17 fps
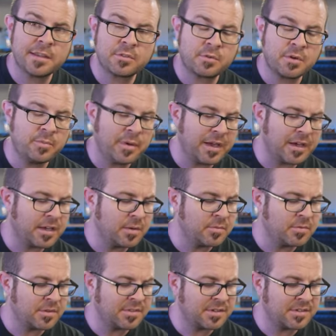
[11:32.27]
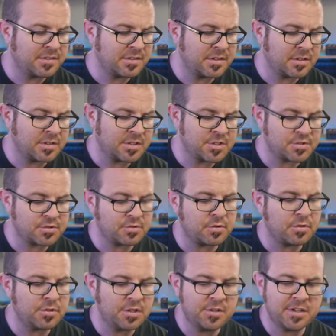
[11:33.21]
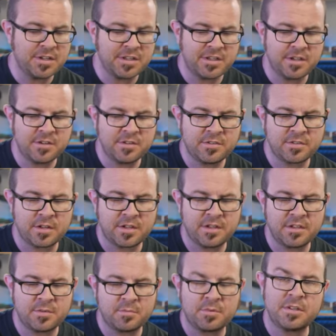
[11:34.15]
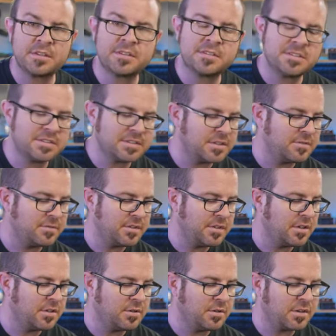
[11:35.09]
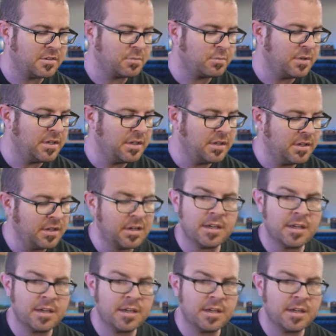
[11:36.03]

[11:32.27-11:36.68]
the three pack comes with this little control unit here, so I need to plug this in via U S B,